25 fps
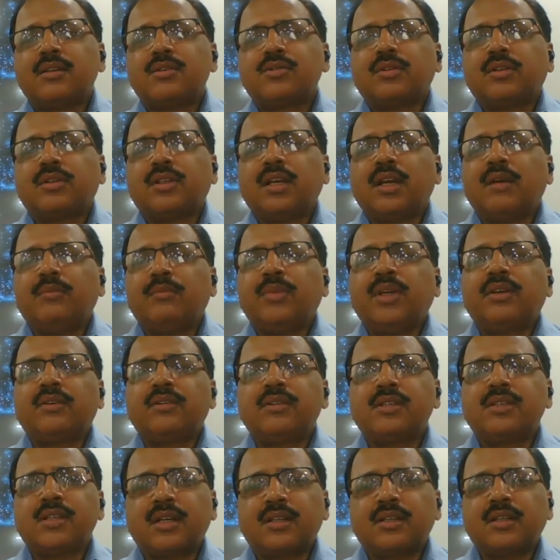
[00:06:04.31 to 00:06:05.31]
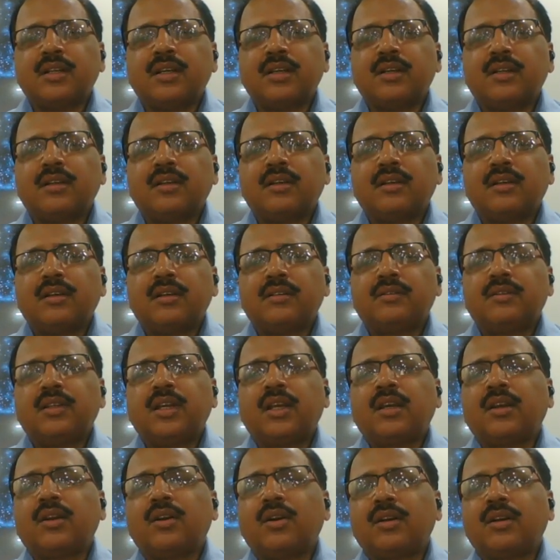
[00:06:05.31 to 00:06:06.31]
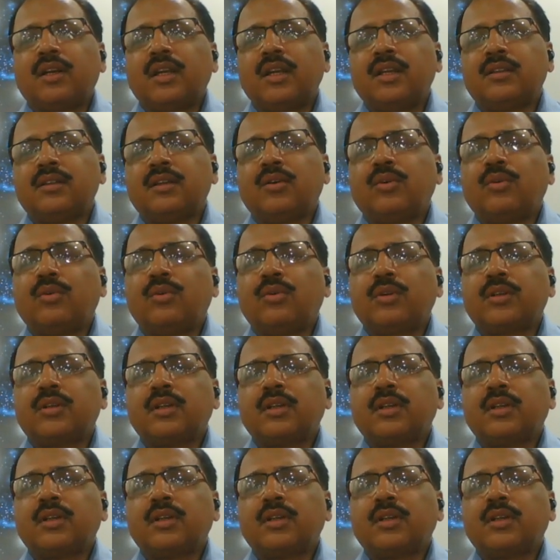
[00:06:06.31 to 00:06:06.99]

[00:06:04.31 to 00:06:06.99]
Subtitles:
So they have been rejected. They cannot take the